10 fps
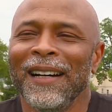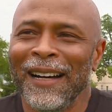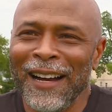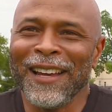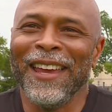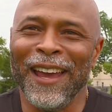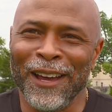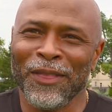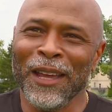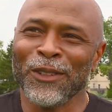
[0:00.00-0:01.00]

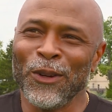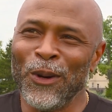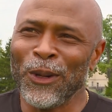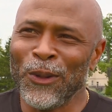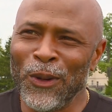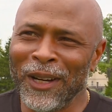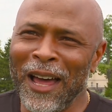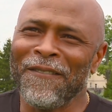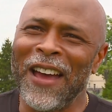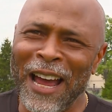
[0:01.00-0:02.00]
Yeah, things are going a
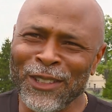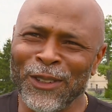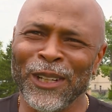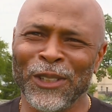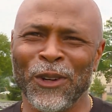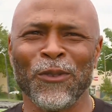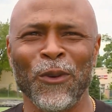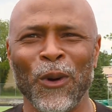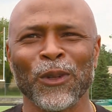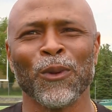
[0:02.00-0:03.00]
lot faster this year
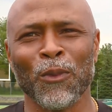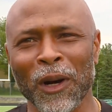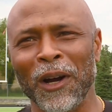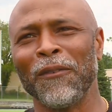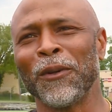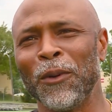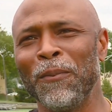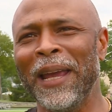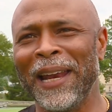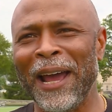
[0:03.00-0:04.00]
for us. We're more comfortable
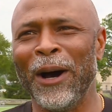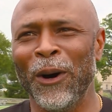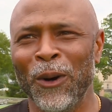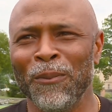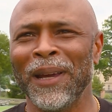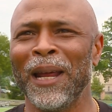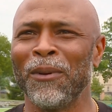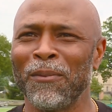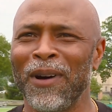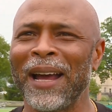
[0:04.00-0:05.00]
being at home, being
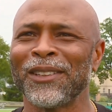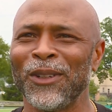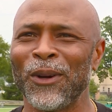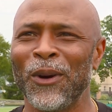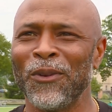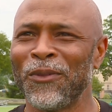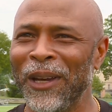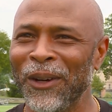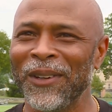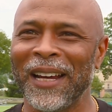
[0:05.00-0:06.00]
able to practice on our own
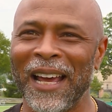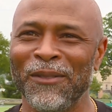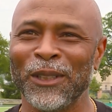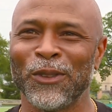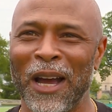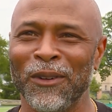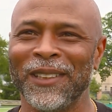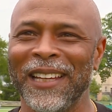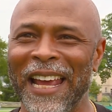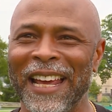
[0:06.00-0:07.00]
field, not having to travel
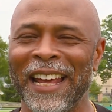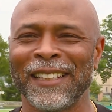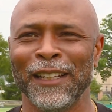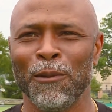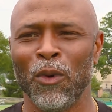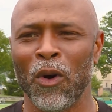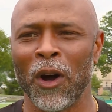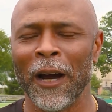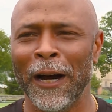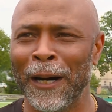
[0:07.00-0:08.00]
to the annex
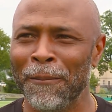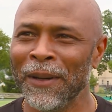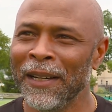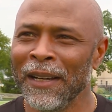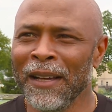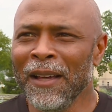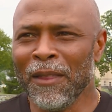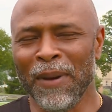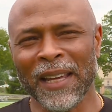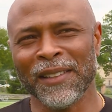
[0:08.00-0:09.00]
anymore.
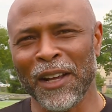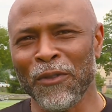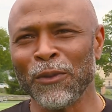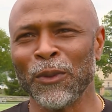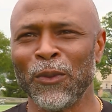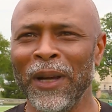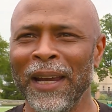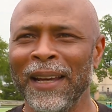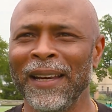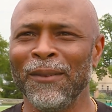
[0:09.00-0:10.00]
The biggest difference
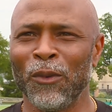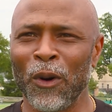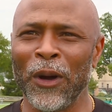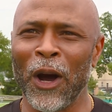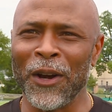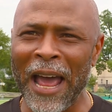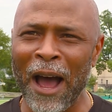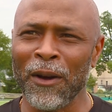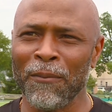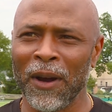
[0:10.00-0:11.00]
between where we are
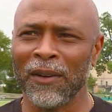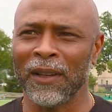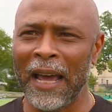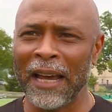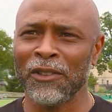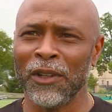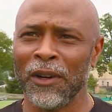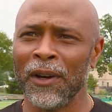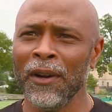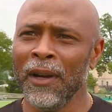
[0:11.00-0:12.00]
now compared to last
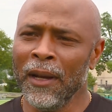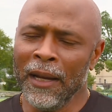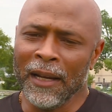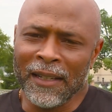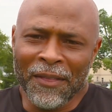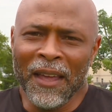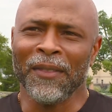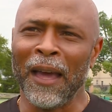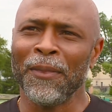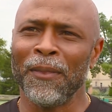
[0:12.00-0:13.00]
year is I think
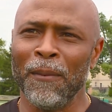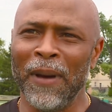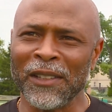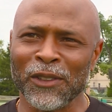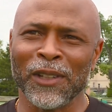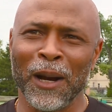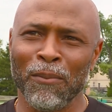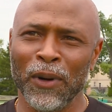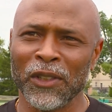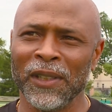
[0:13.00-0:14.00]
that the message that I'm
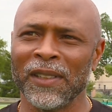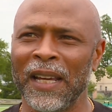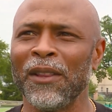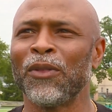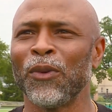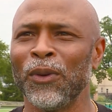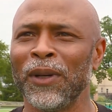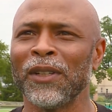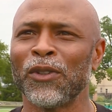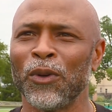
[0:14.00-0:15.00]
pushing is getting through to
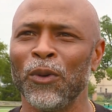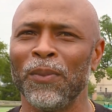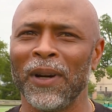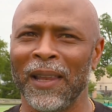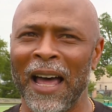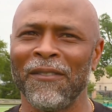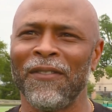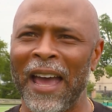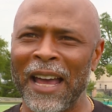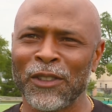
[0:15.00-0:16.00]
this group a lot
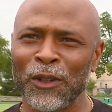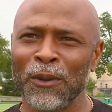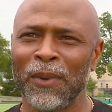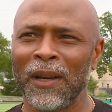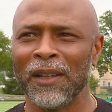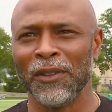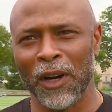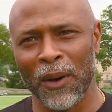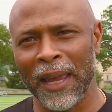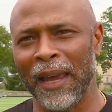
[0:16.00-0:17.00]
faster because, you
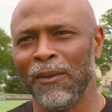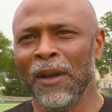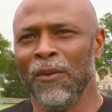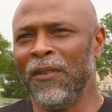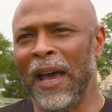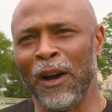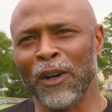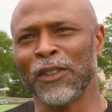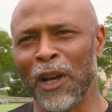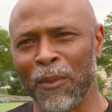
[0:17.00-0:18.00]
know, again, we've had
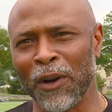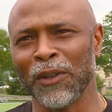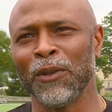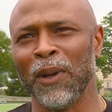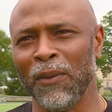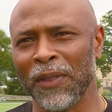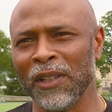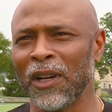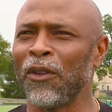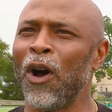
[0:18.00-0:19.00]
all summer to be with
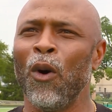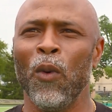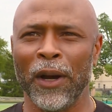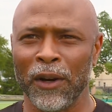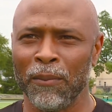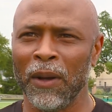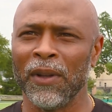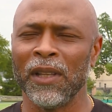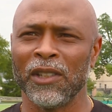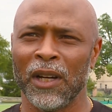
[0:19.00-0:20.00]
each other, all winter to be
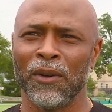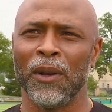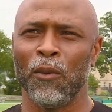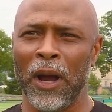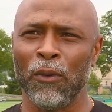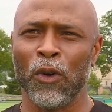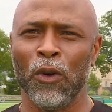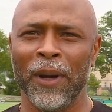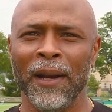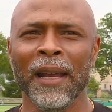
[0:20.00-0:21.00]
with each other in the weight
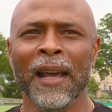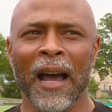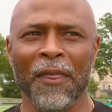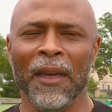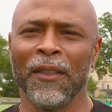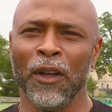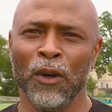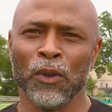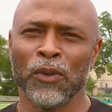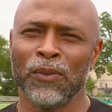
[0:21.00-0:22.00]
room, and I think
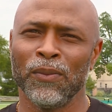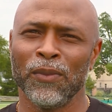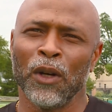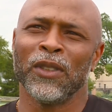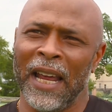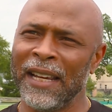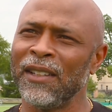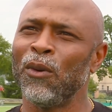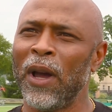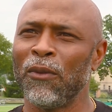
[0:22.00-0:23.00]
those days
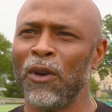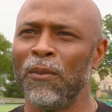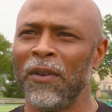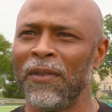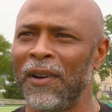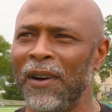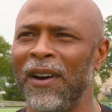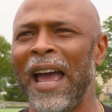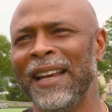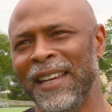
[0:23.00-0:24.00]
in the weight room
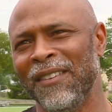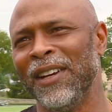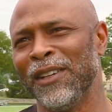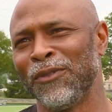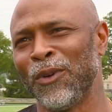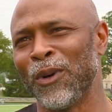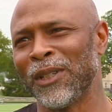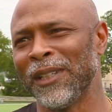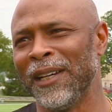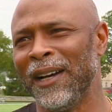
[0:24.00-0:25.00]
are adding dividends for
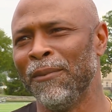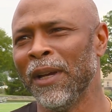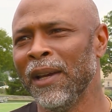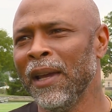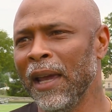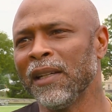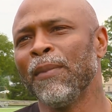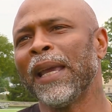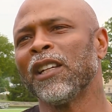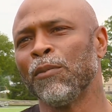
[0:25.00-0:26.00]
us, and it's
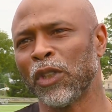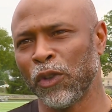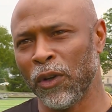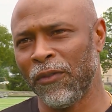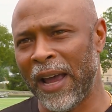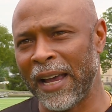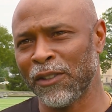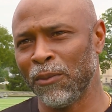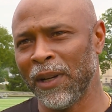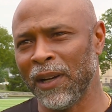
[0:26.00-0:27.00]
making us mature
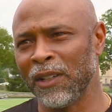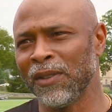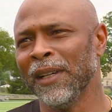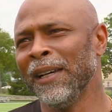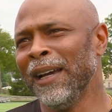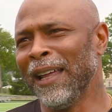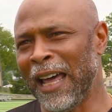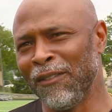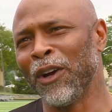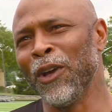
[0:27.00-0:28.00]
faster because a
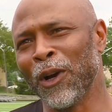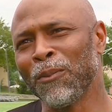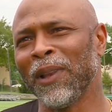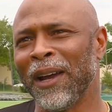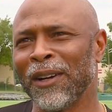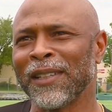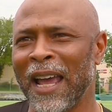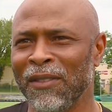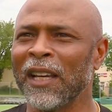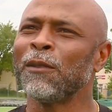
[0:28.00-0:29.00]
lot of our younger players
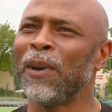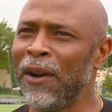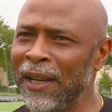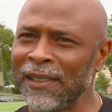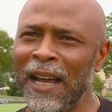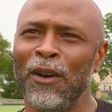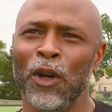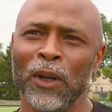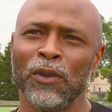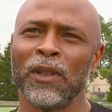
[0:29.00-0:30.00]
have the experience now and
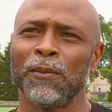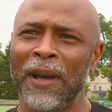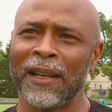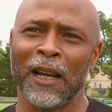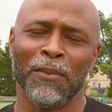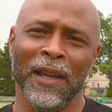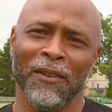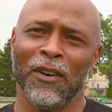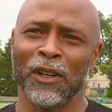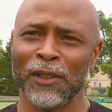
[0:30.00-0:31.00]
know what to expect out of
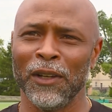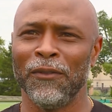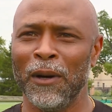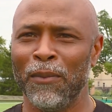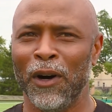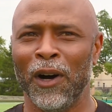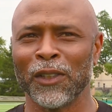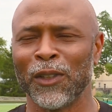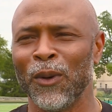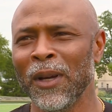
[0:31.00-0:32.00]
playing varsity football,
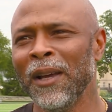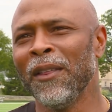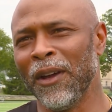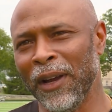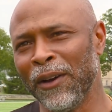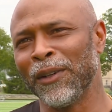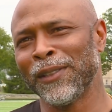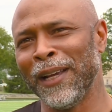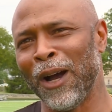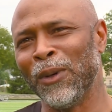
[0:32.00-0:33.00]
so they're eager to
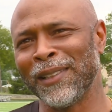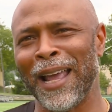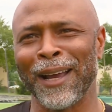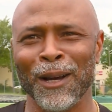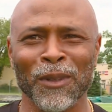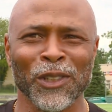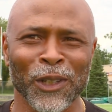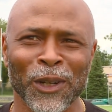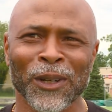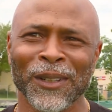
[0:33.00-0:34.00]
see how we stack up this year.